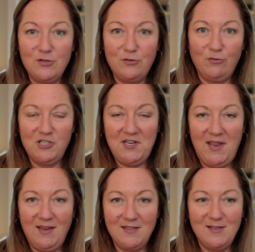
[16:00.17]
storage
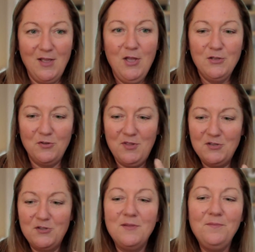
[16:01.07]
tanks. So these
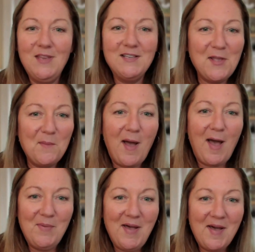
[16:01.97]
are some things that
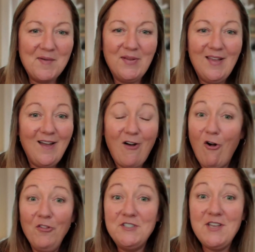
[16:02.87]
pop up
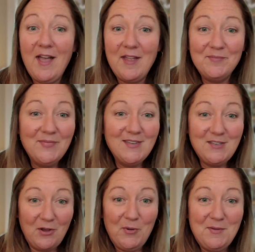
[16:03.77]
all the time.
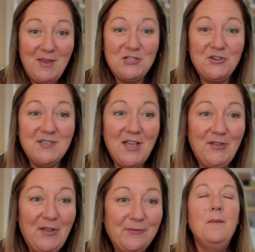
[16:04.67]
So I wanted to make sure and tell
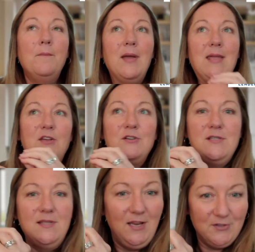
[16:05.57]
you. But here's
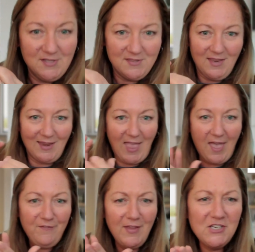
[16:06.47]
the thing.
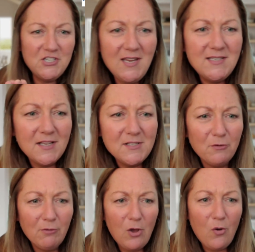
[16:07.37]
FHA
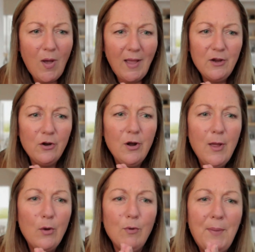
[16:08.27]
doesn't
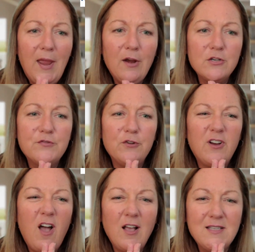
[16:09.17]
require repairs for
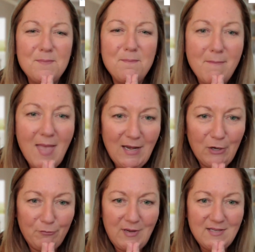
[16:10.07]

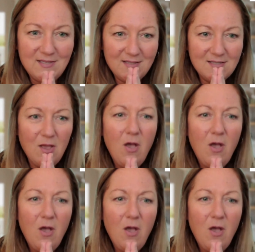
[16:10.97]
cosmetic reasons